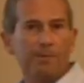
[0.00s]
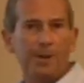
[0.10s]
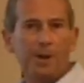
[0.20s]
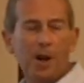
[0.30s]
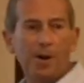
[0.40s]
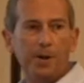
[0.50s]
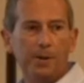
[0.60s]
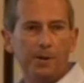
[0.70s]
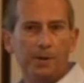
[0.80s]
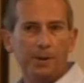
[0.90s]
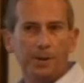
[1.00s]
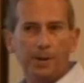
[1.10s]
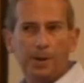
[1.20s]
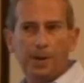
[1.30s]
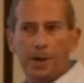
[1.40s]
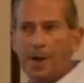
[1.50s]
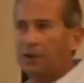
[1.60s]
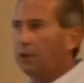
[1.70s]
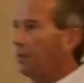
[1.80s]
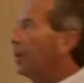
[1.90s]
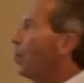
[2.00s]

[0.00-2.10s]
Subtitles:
very low. And hence the